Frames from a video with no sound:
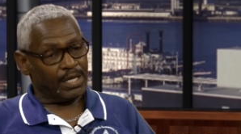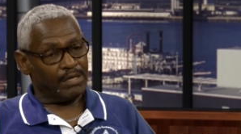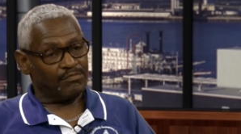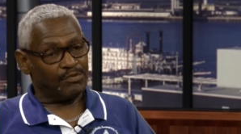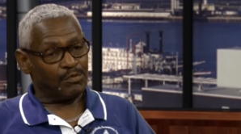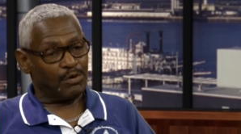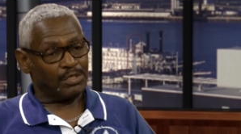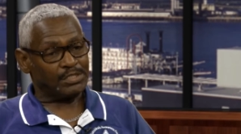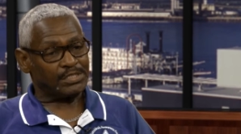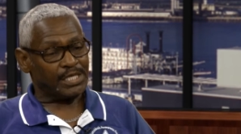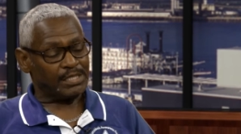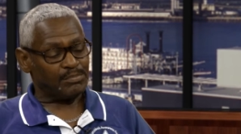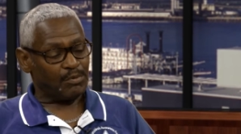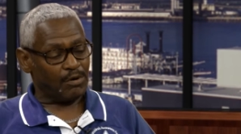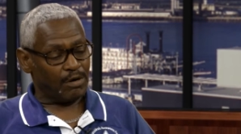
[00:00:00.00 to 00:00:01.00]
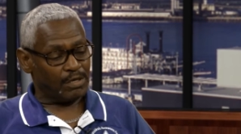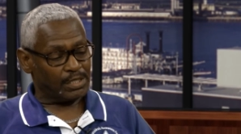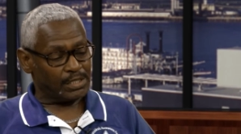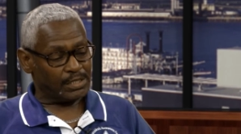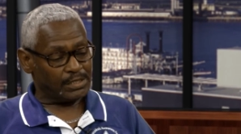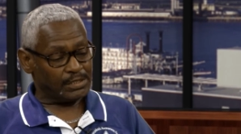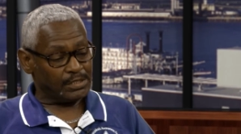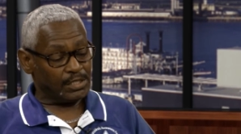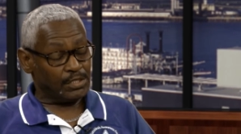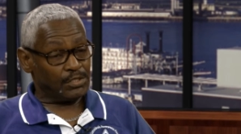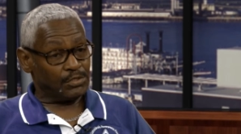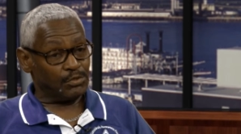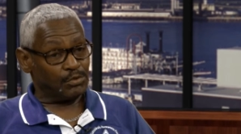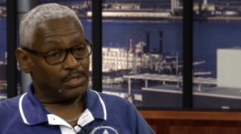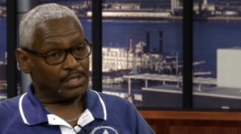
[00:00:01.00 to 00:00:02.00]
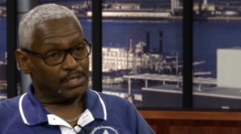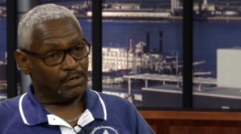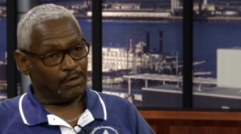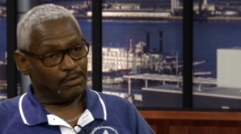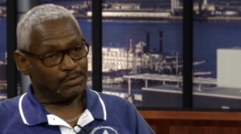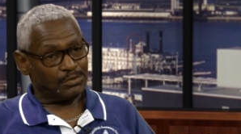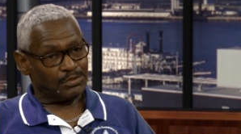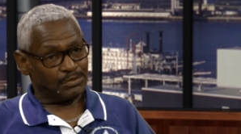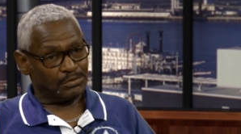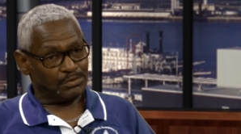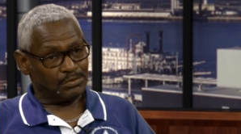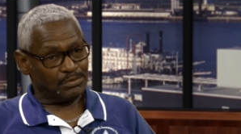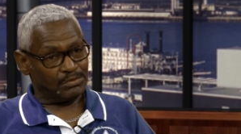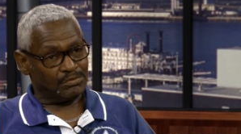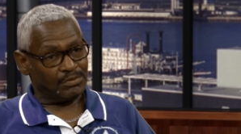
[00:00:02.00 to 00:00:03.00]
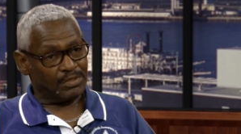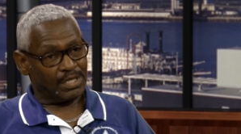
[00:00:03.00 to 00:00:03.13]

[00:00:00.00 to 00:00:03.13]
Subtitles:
if you want to take part in it, you can go to